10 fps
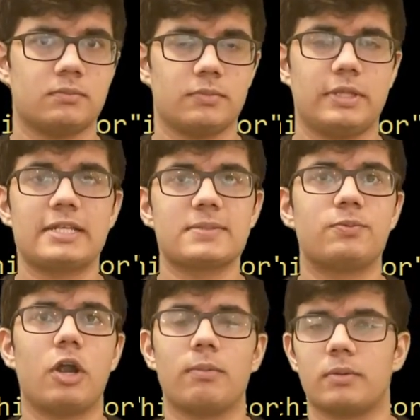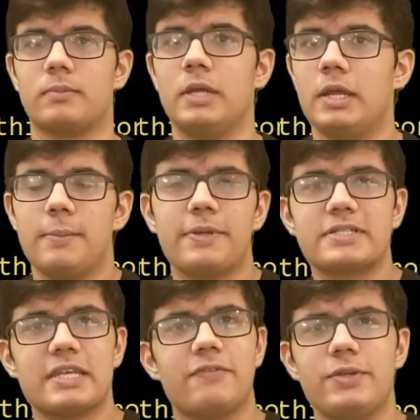That's a problem. Because
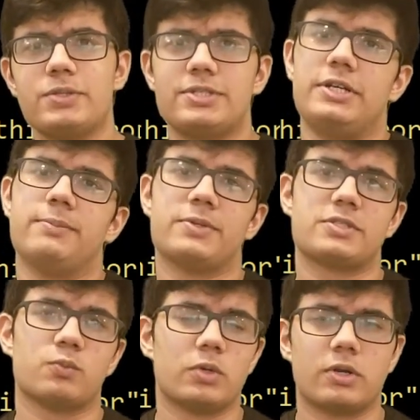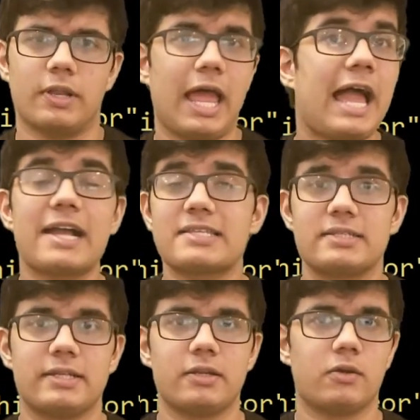if a user inputs a word on
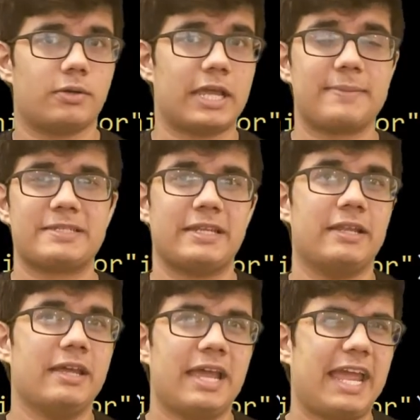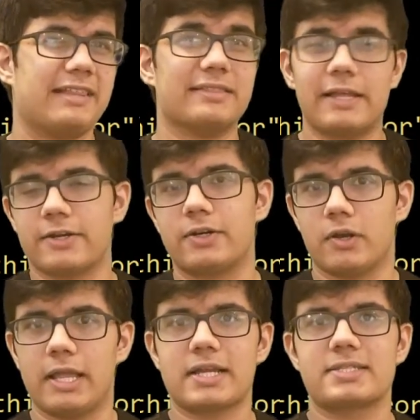accident or types in a letter on
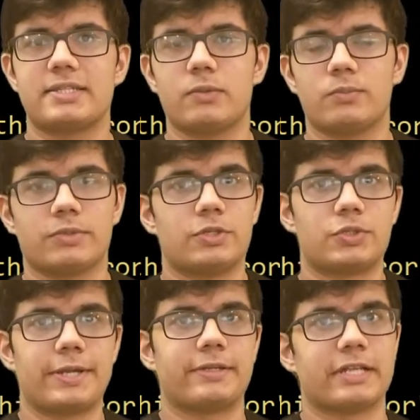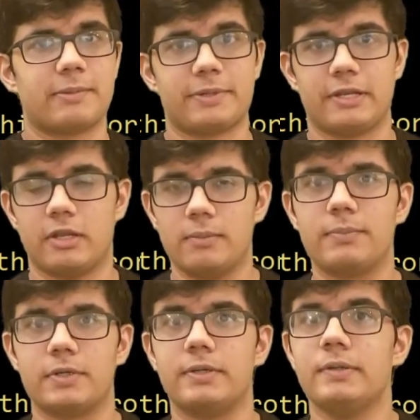accident when they're trying to type in a
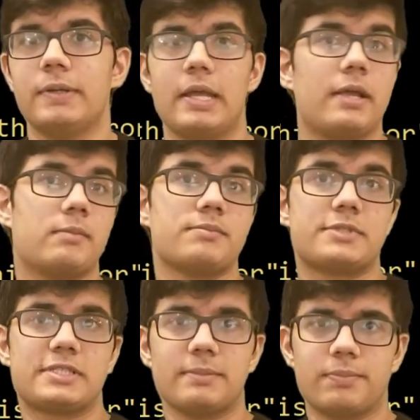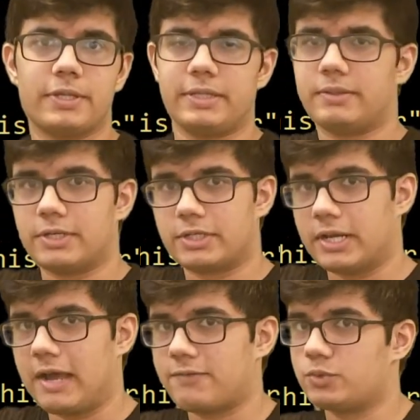number, simply they're going to
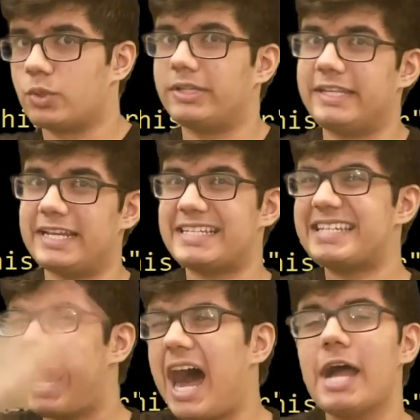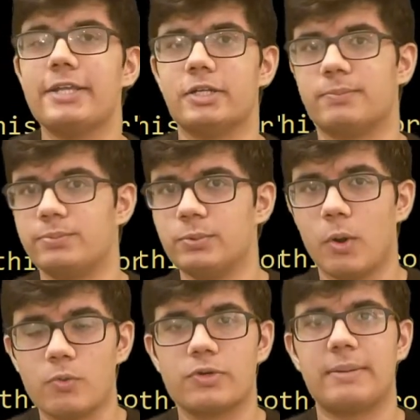have to run the entire
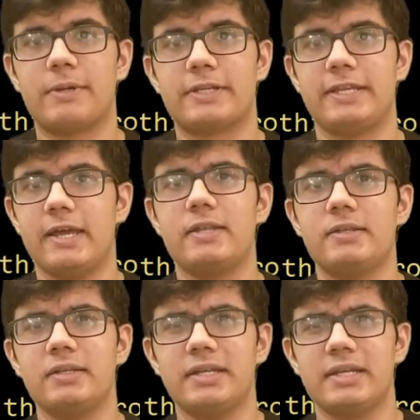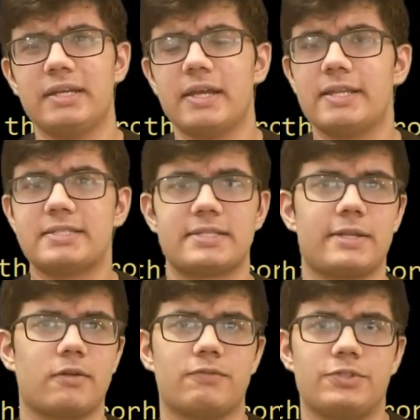program again instead
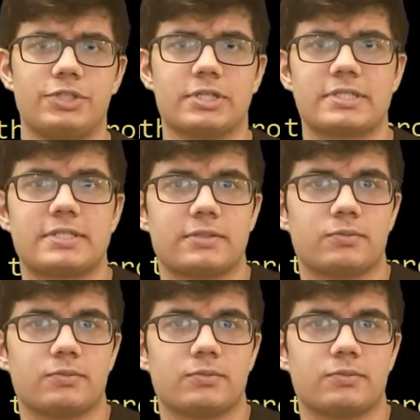of just